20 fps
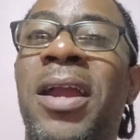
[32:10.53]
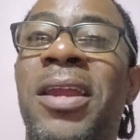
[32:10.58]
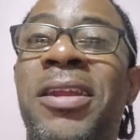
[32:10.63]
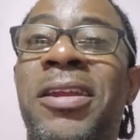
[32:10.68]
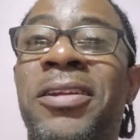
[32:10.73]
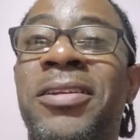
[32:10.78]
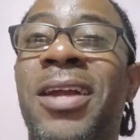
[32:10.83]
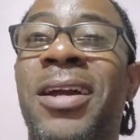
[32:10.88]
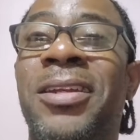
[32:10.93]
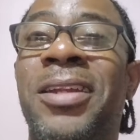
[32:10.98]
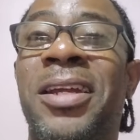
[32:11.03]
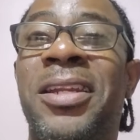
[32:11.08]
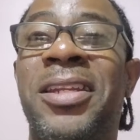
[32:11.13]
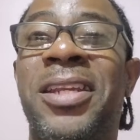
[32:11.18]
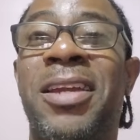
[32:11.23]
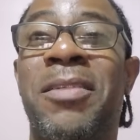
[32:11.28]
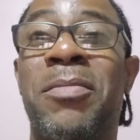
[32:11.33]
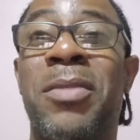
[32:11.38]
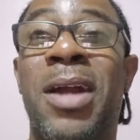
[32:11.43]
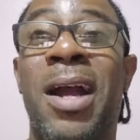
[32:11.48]
hear that a
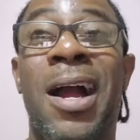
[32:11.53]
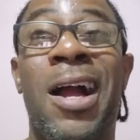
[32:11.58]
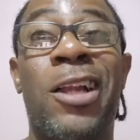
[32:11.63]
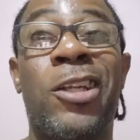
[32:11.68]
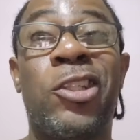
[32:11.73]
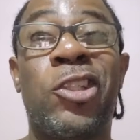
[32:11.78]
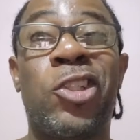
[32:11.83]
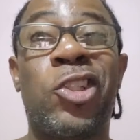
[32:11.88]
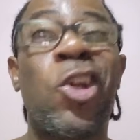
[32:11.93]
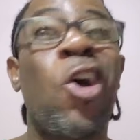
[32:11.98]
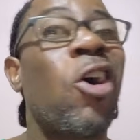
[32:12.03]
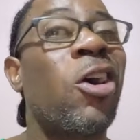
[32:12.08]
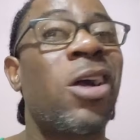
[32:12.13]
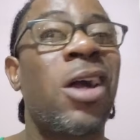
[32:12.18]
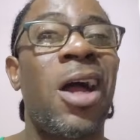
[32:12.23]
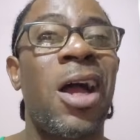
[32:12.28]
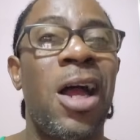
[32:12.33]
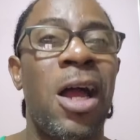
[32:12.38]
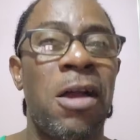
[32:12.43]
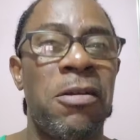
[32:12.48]
name called Chuck
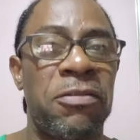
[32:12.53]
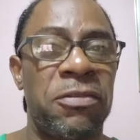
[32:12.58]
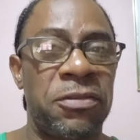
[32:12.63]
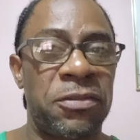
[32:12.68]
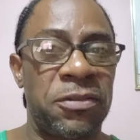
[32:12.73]
off?